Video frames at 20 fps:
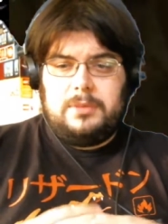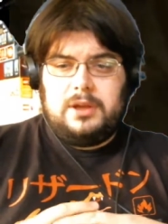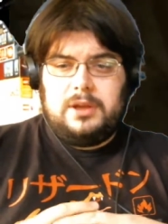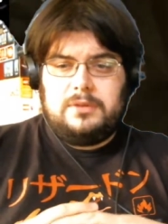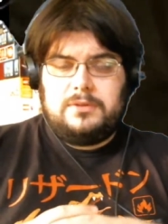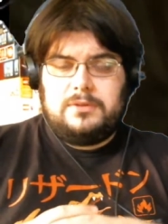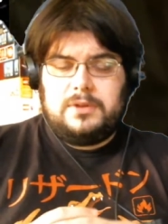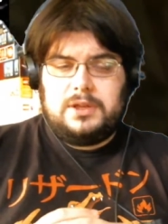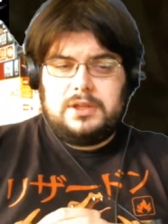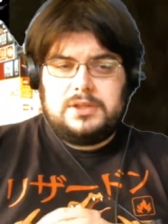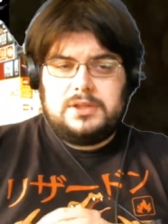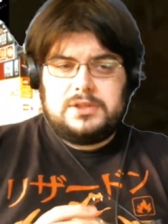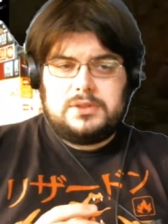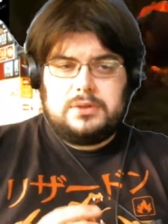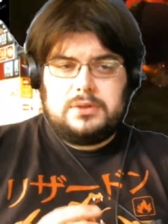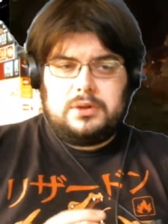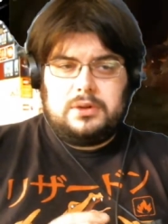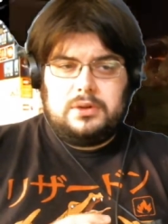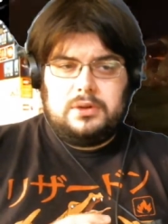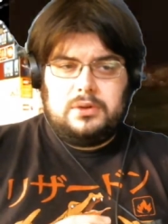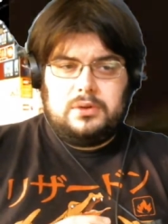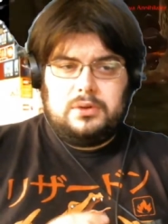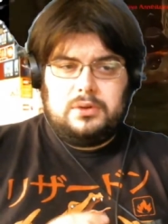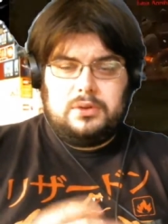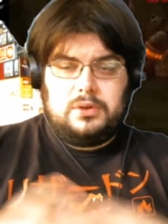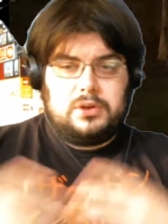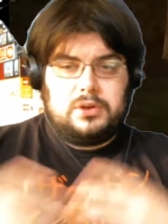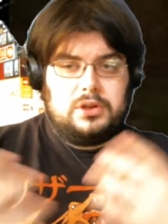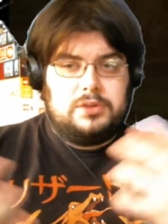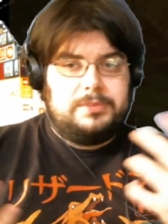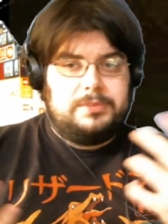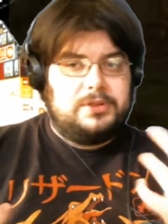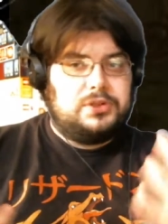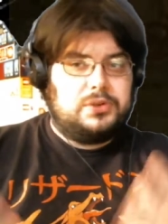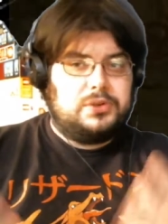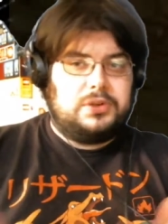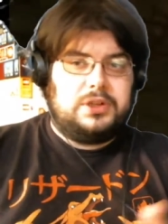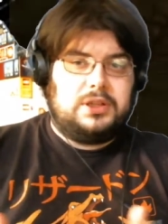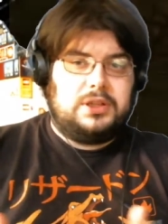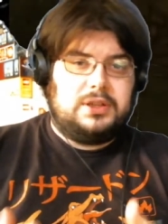friends, so they're going to be
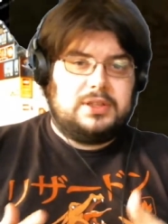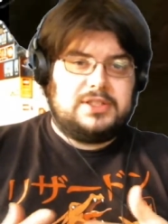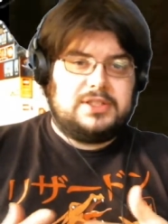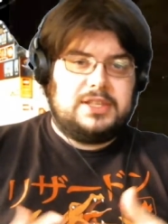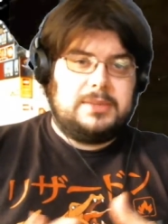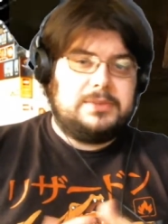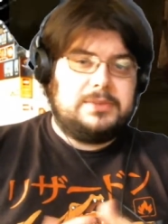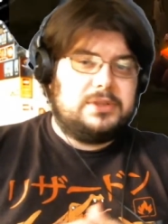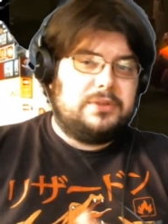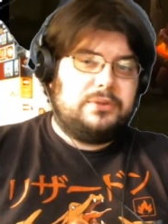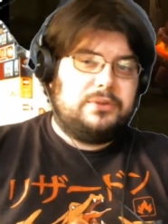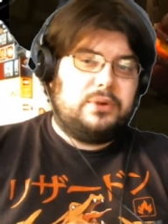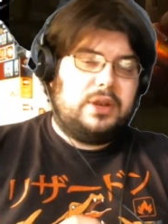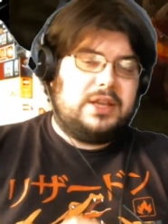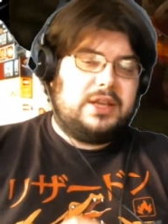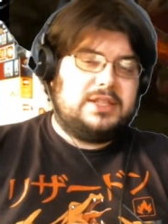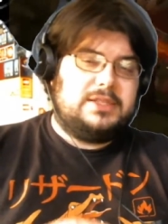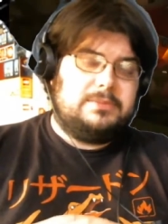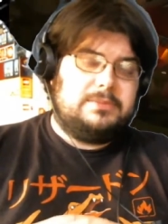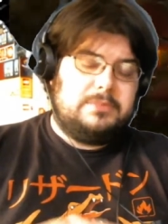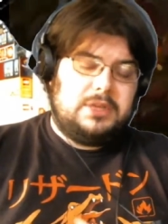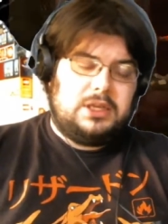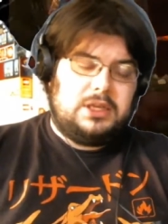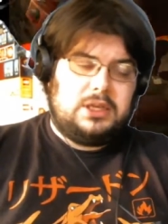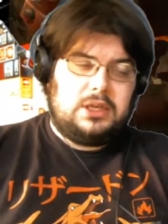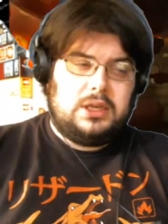joining the same server as me.